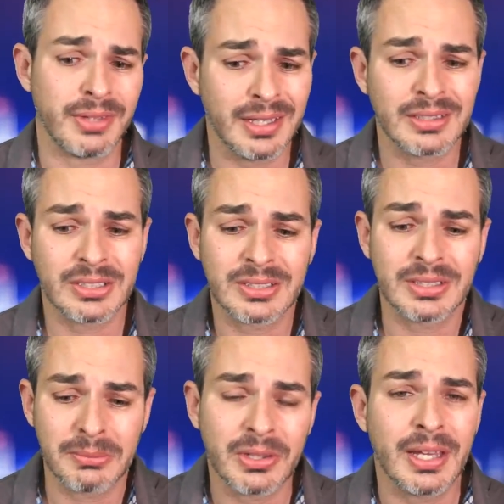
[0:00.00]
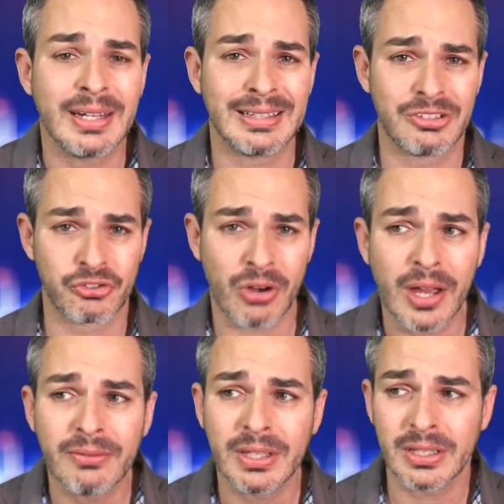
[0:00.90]
They're just simulating
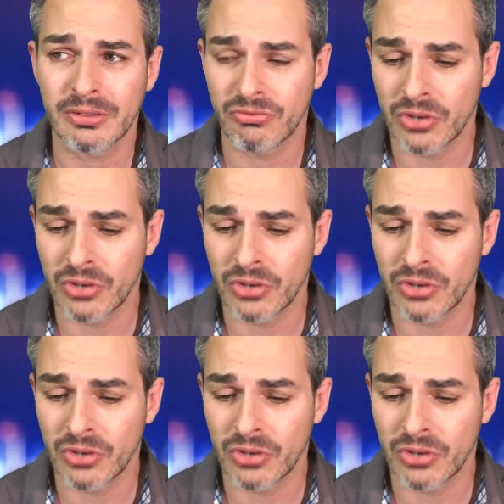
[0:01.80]
driving and